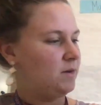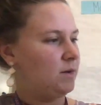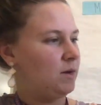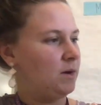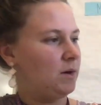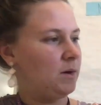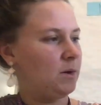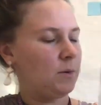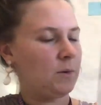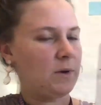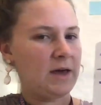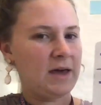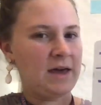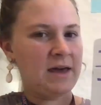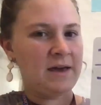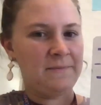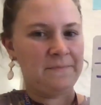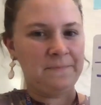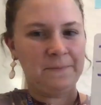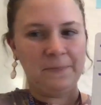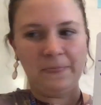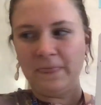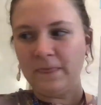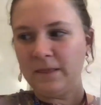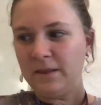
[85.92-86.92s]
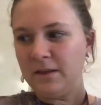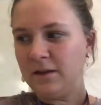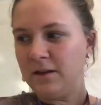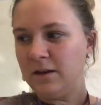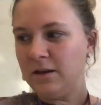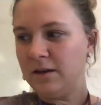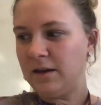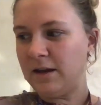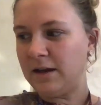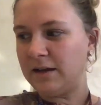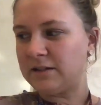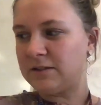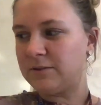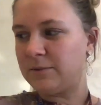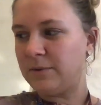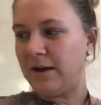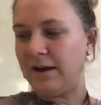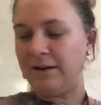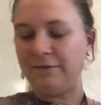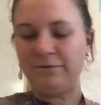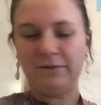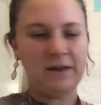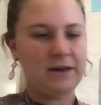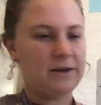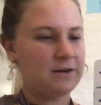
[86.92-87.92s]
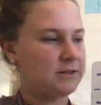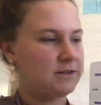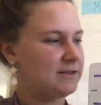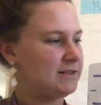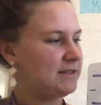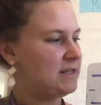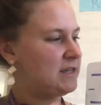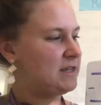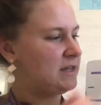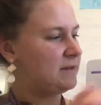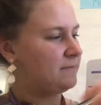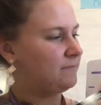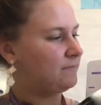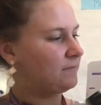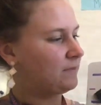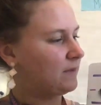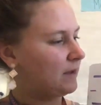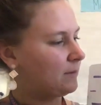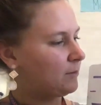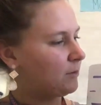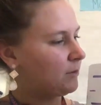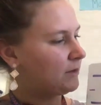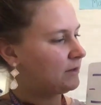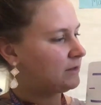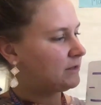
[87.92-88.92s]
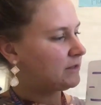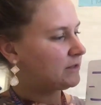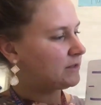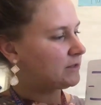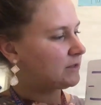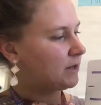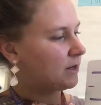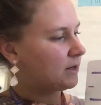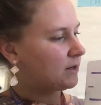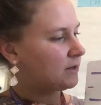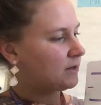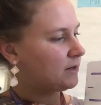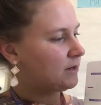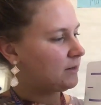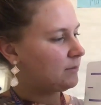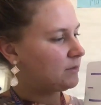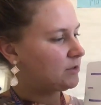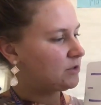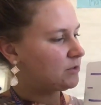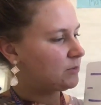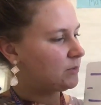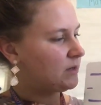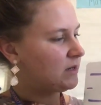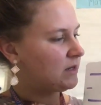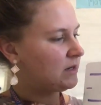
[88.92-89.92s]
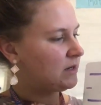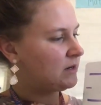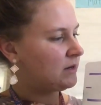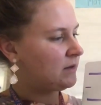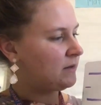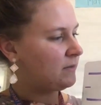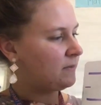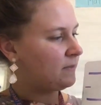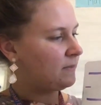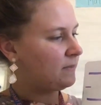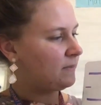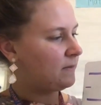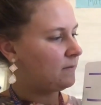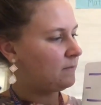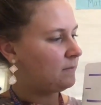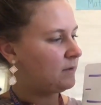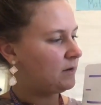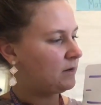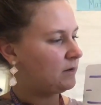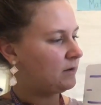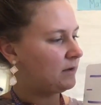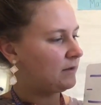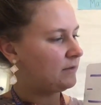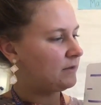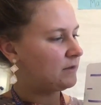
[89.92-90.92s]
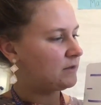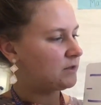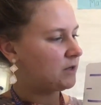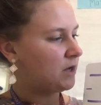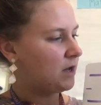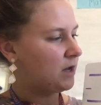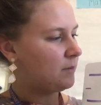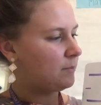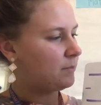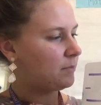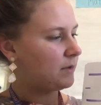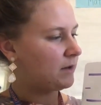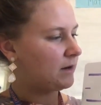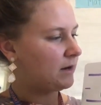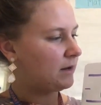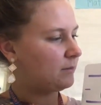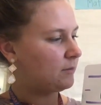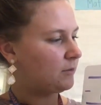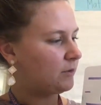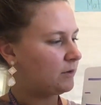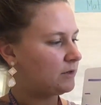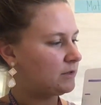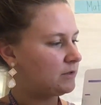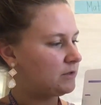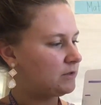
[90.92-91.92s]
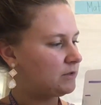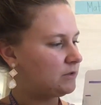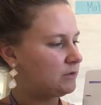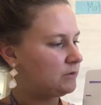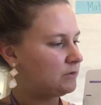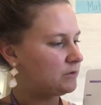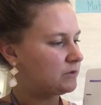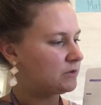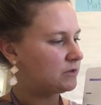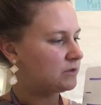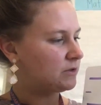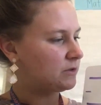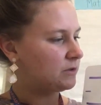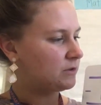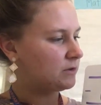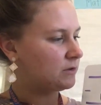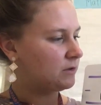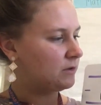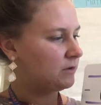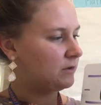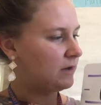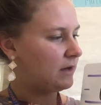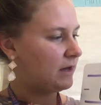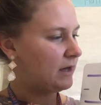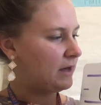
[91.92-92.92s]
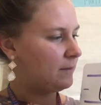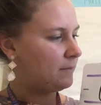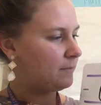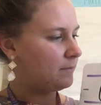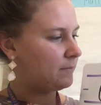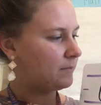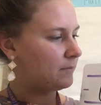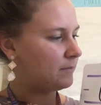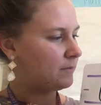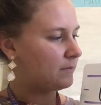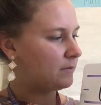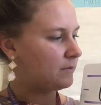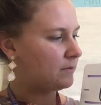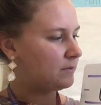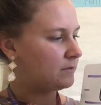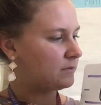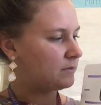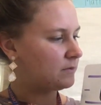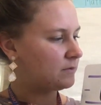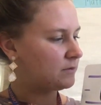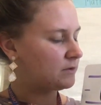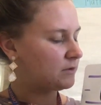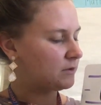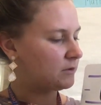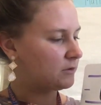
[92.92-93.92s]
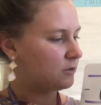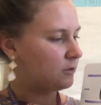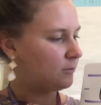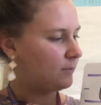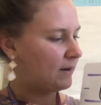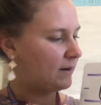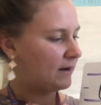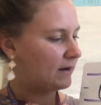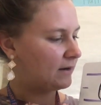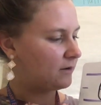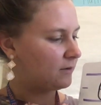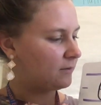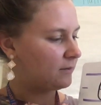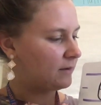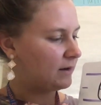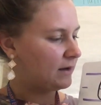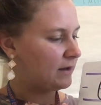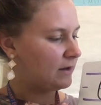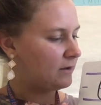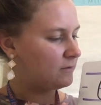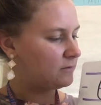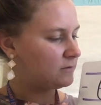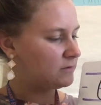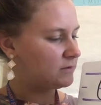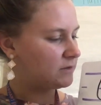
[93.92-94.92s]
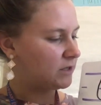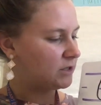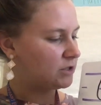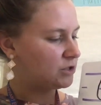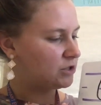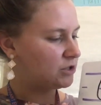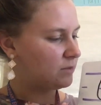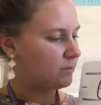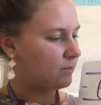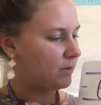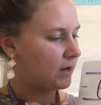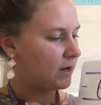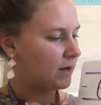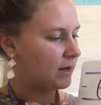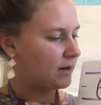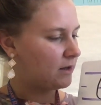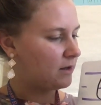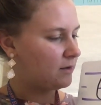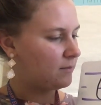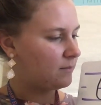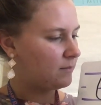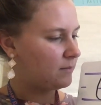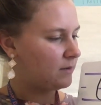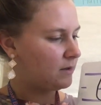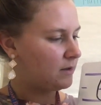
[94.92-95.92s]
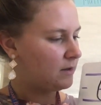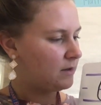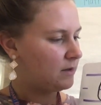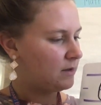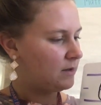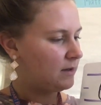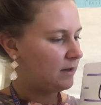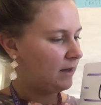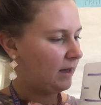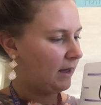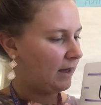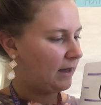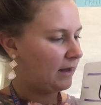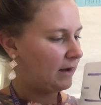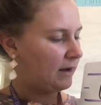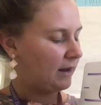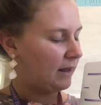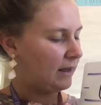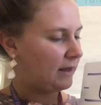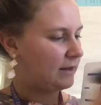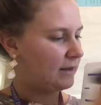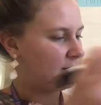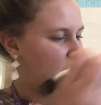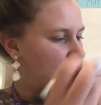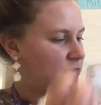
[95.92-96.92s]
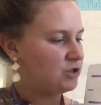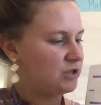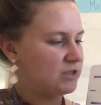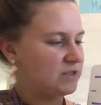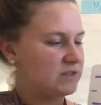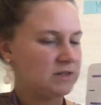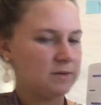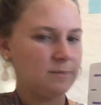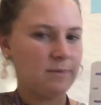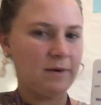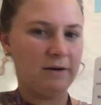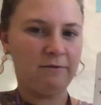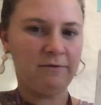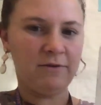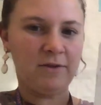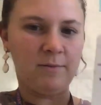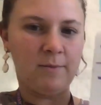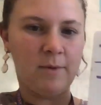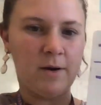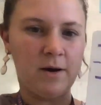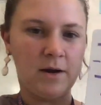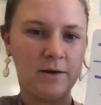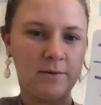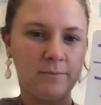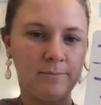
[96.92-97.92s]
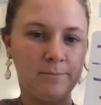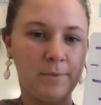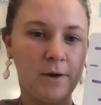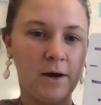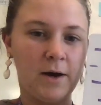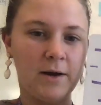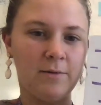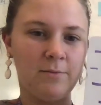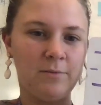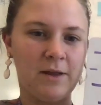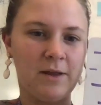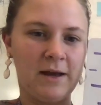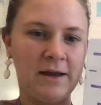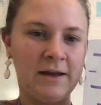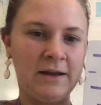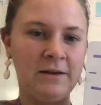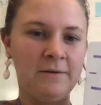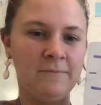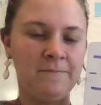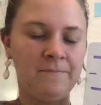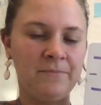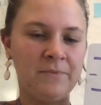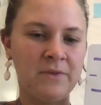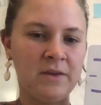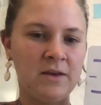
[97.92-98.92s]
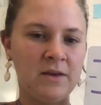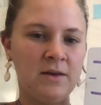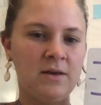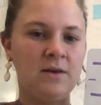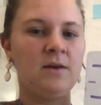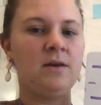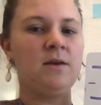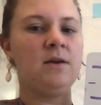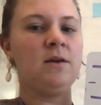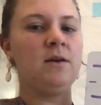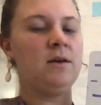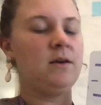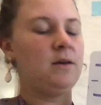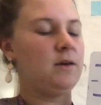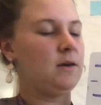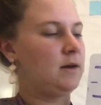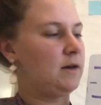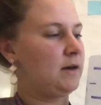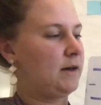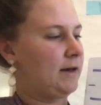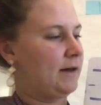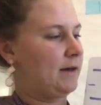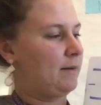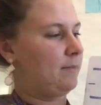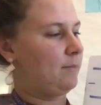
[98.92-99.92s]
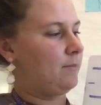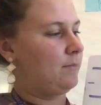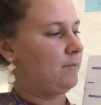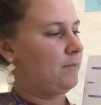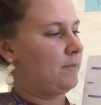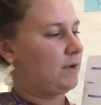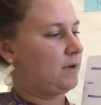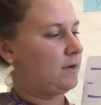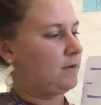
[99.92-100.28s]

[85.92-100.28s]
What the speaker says: Okay, next we have letter C. I'm going to start between the middle and the top. I'm going to circle up, circle back around, touch the bottom, and end just above the bottom line. I'm